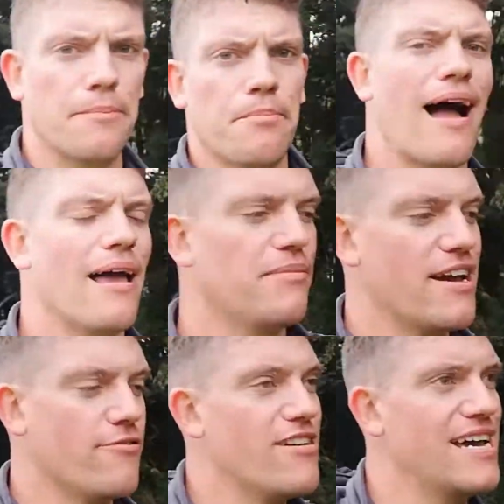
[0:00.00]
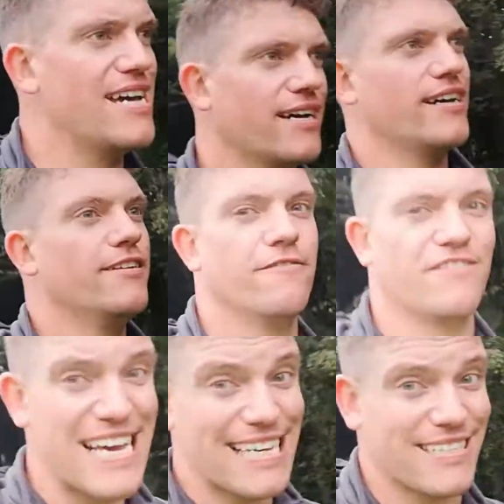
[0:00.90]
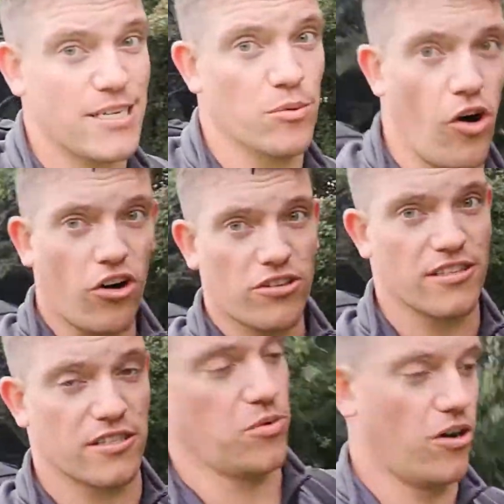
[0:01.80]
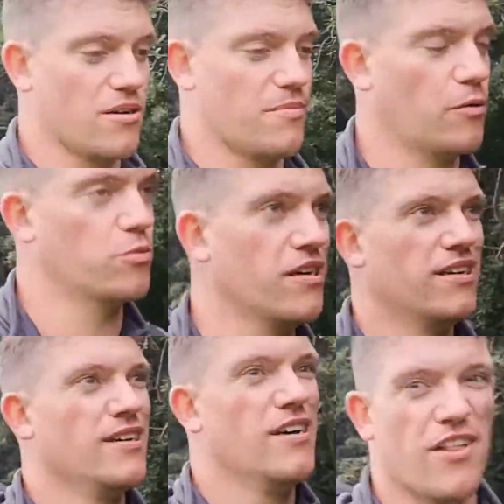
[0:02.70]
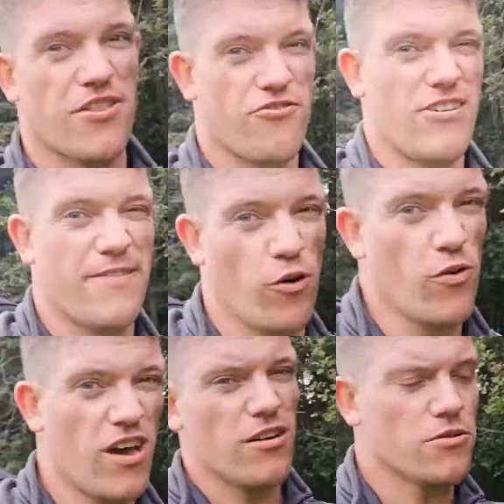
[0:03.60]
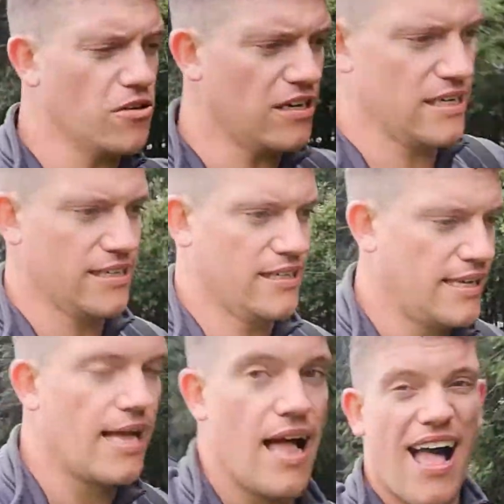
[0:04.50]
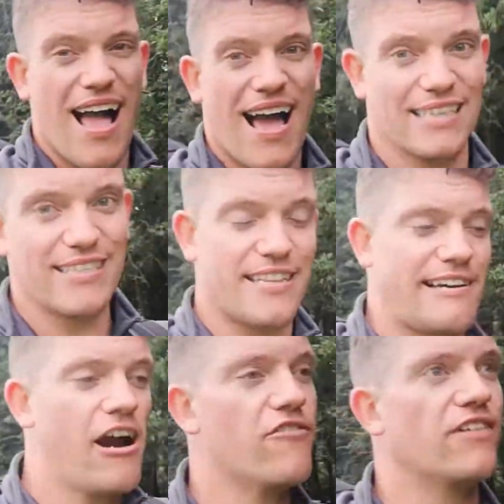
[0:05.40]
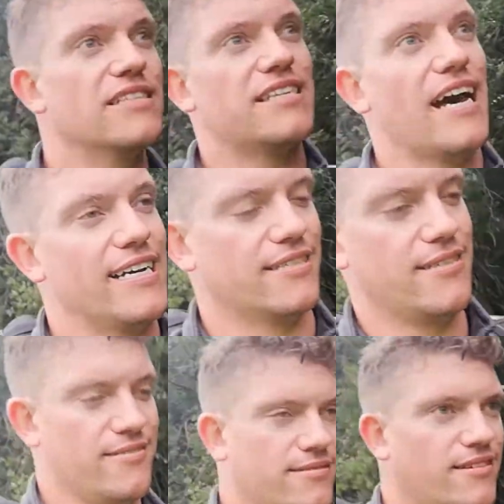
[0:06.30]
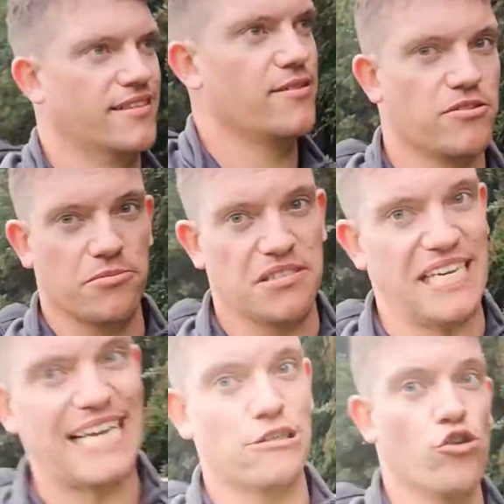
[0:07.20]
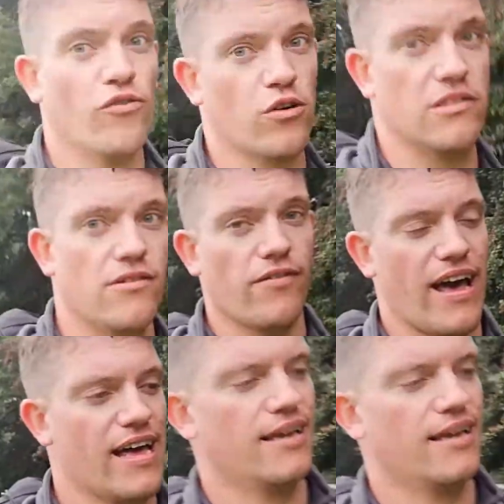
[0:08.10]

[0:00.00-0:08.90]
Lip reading: my mate Ray and Vaisy walked this walk about 3-4 years ago, and at the caravan site there was some seats overlooking the river